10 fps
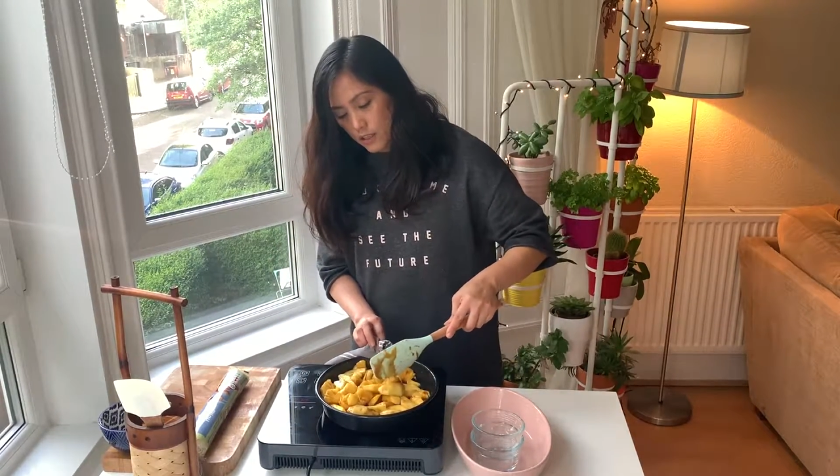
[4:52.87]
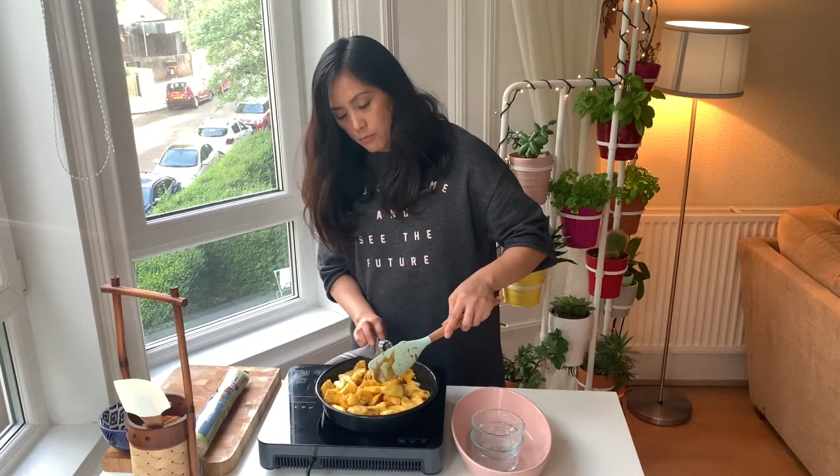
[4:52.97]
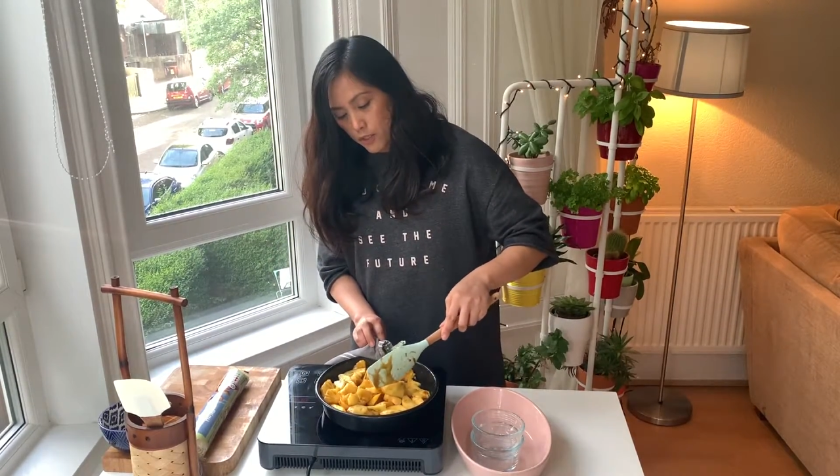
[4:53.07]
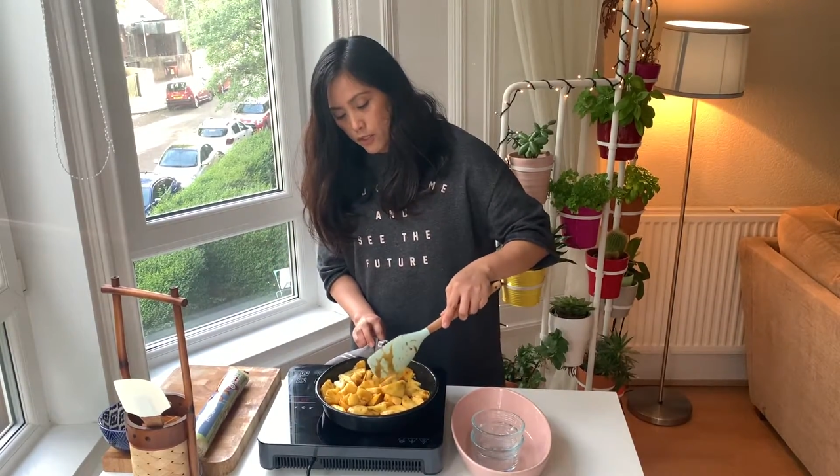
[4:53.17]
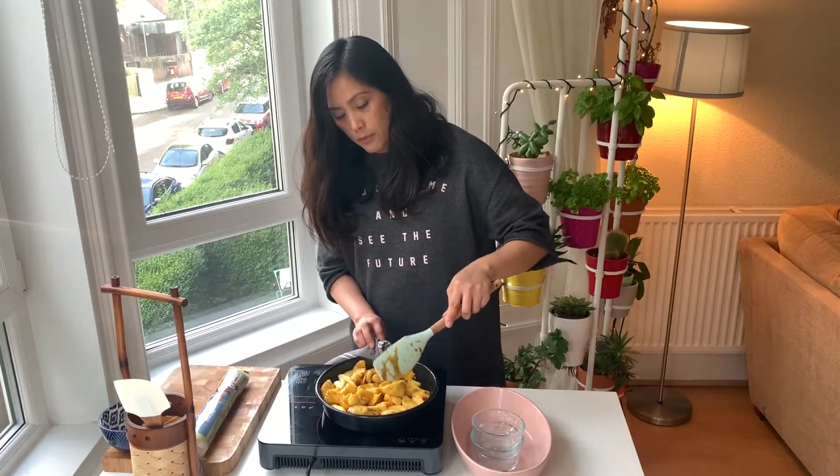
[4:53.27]

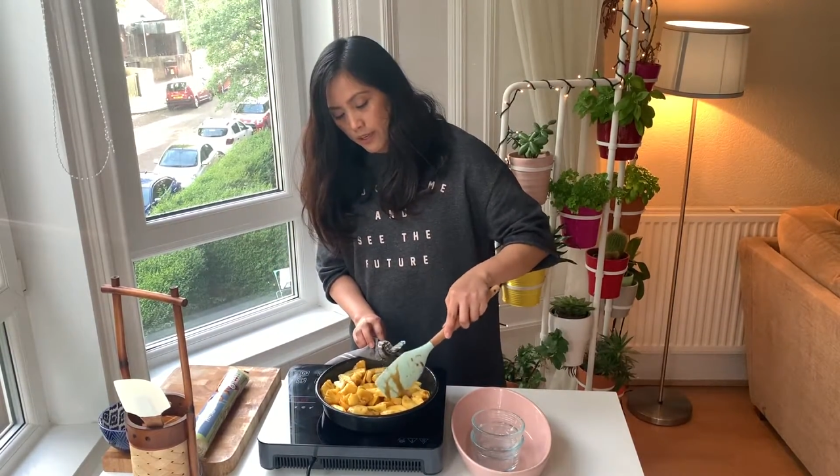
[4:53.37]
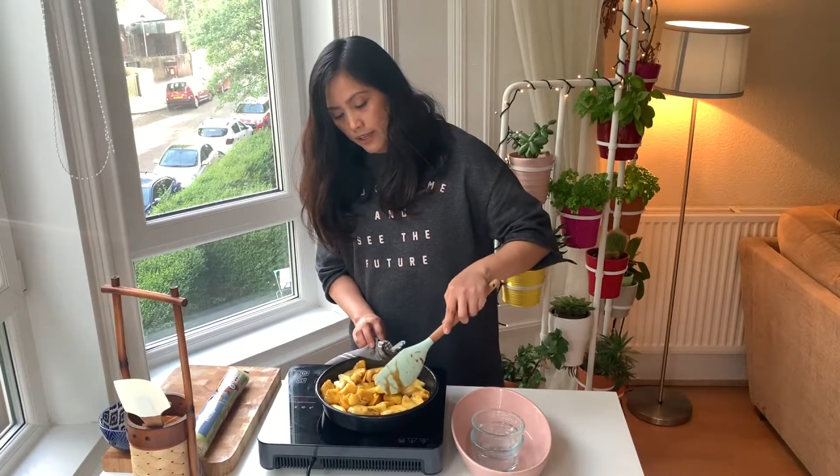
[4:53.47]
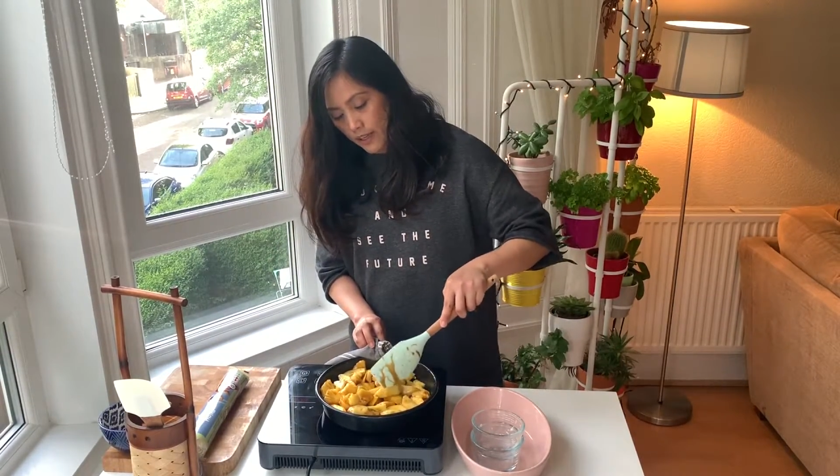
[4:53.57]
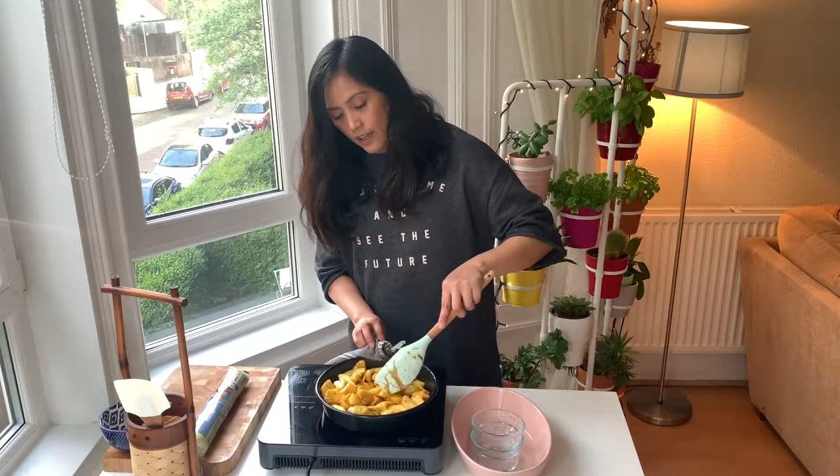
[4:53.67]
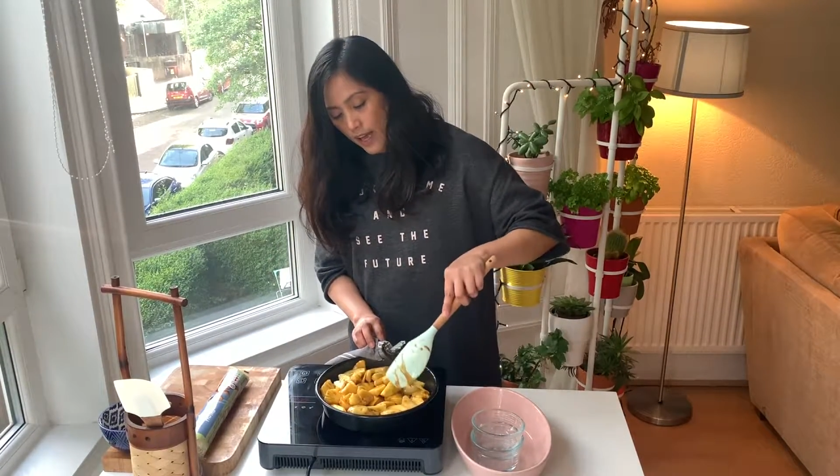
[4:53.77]
Make sure
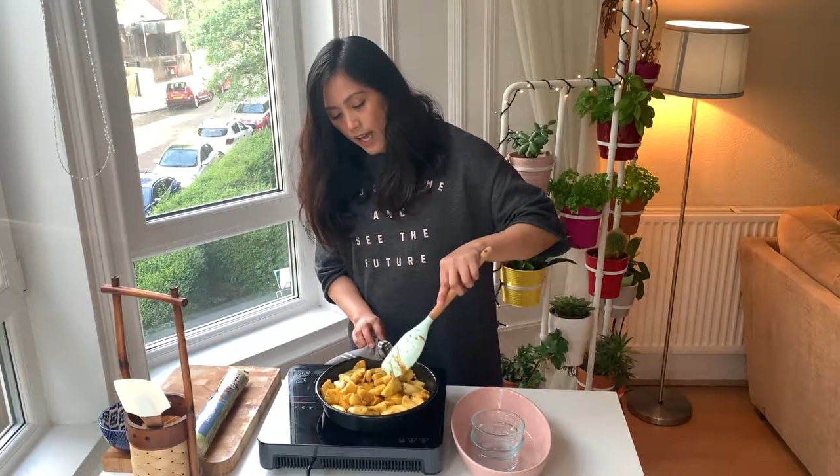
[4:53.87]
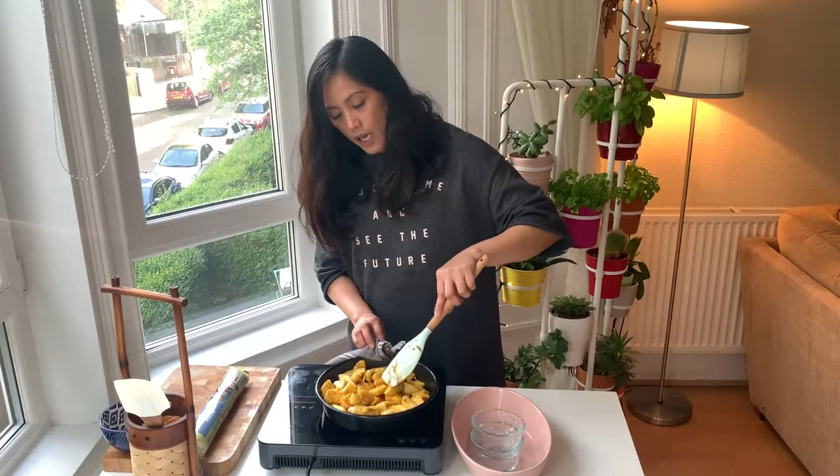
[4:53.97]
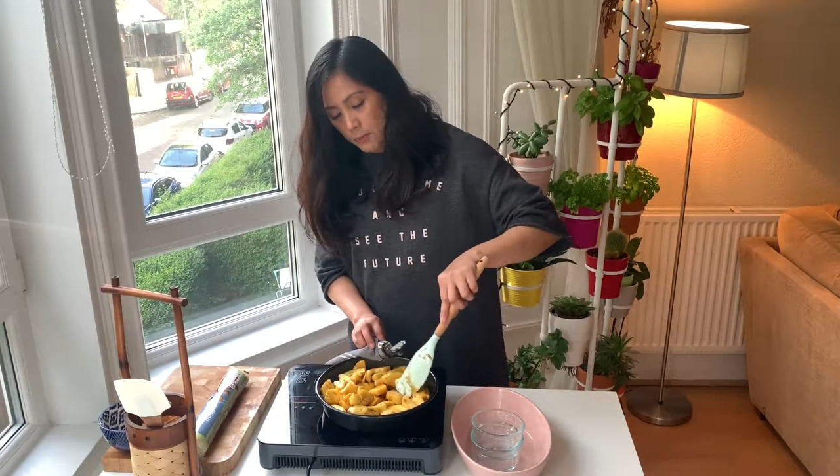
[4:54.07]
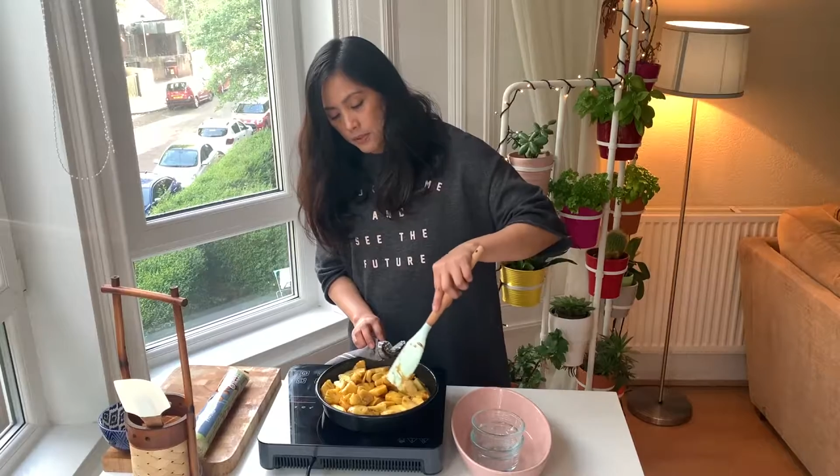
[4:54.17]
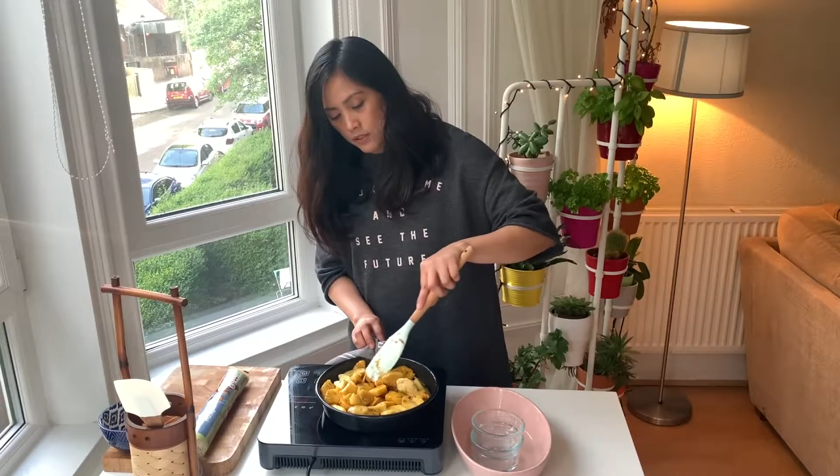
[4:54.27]
my
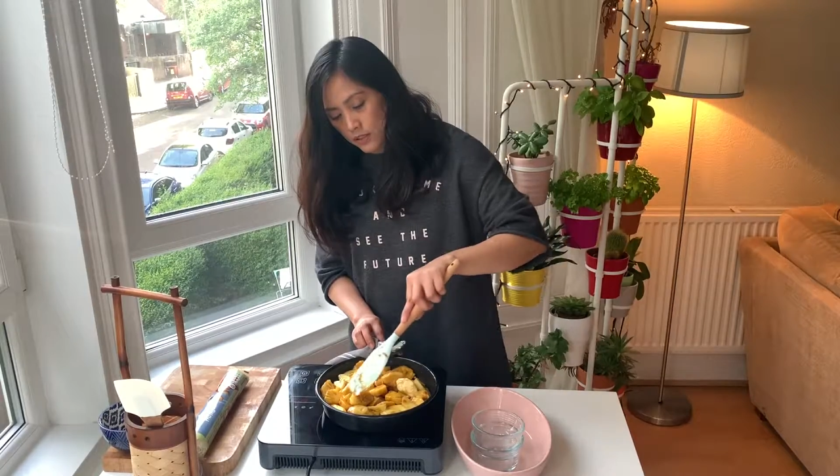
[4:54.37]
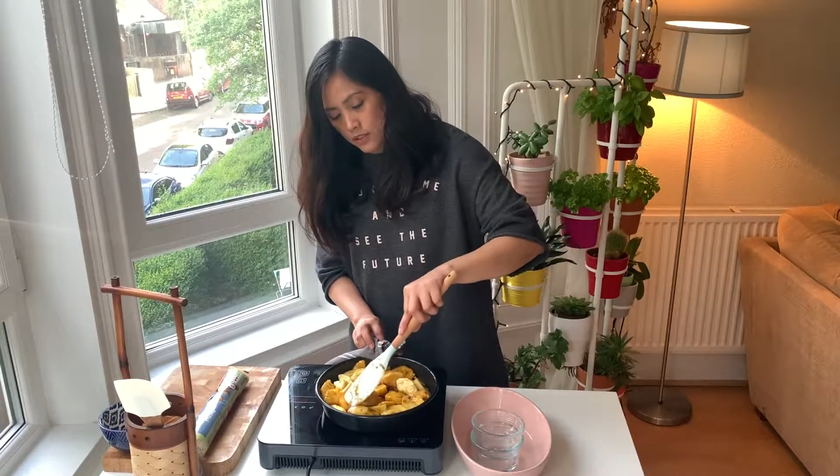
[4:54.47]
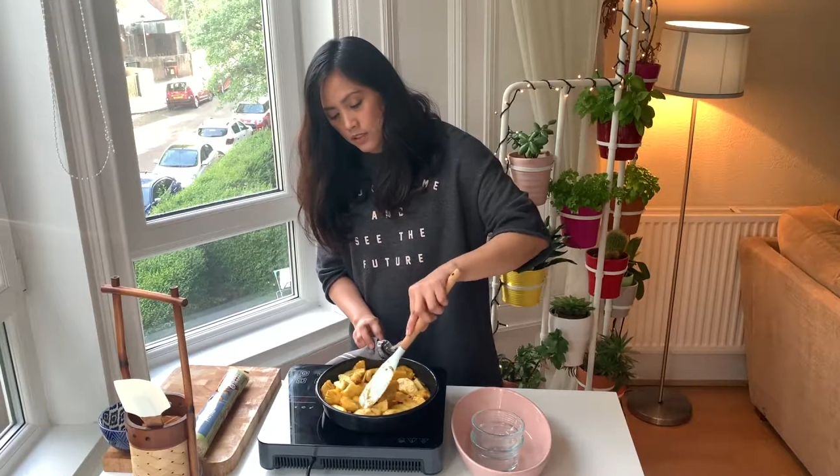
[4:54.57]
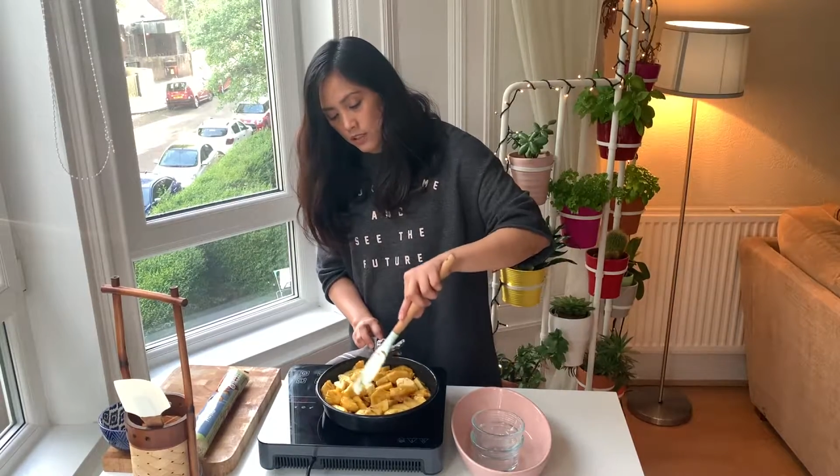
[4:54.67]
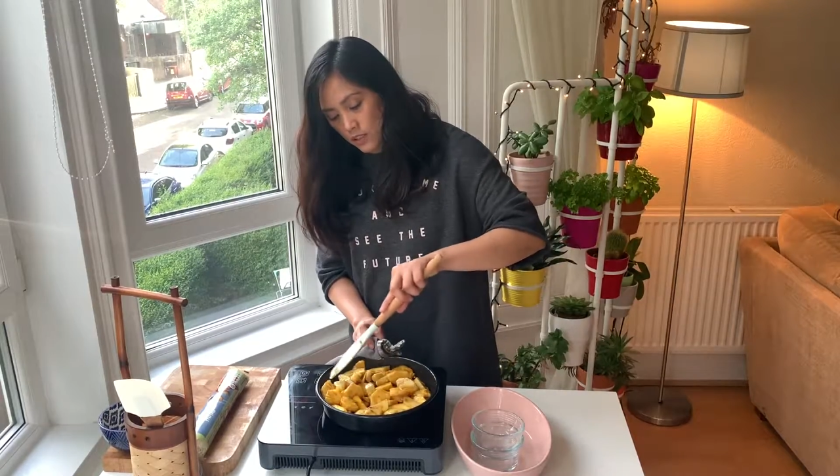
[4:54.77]

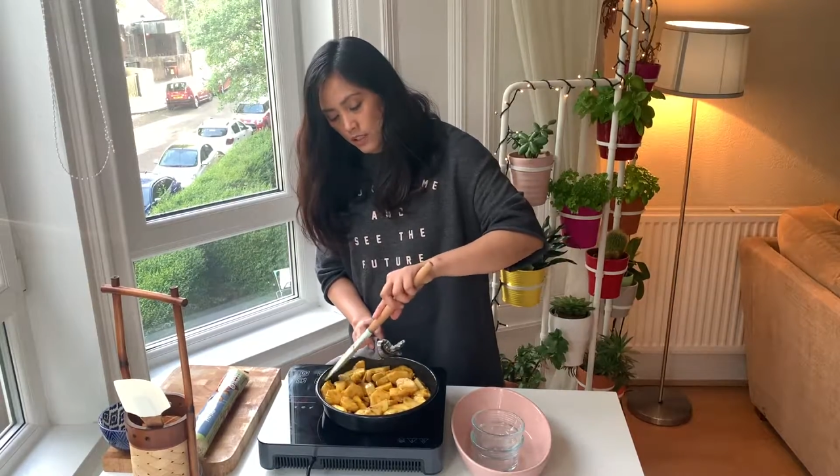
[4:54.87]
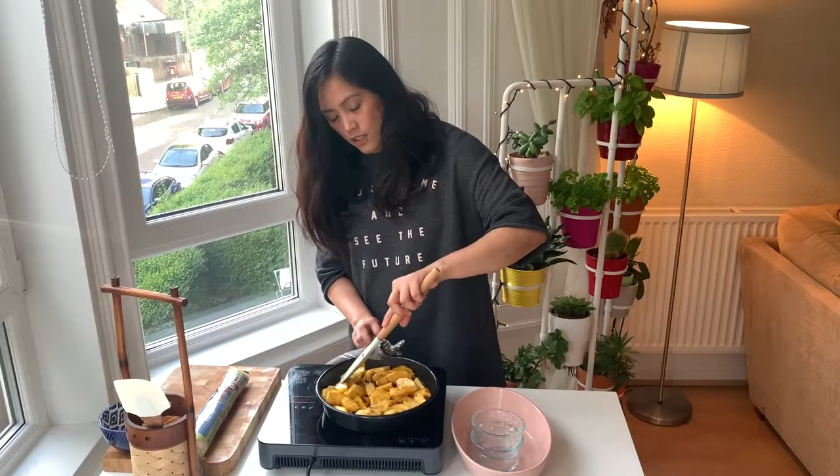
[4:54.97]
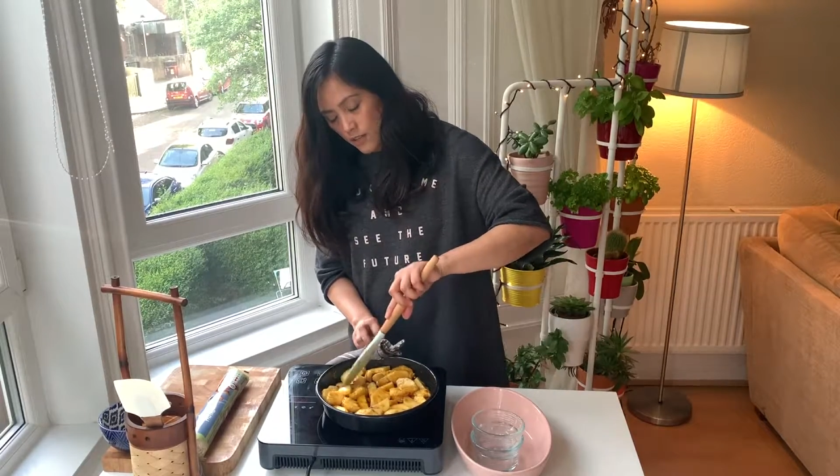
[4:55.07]
apple,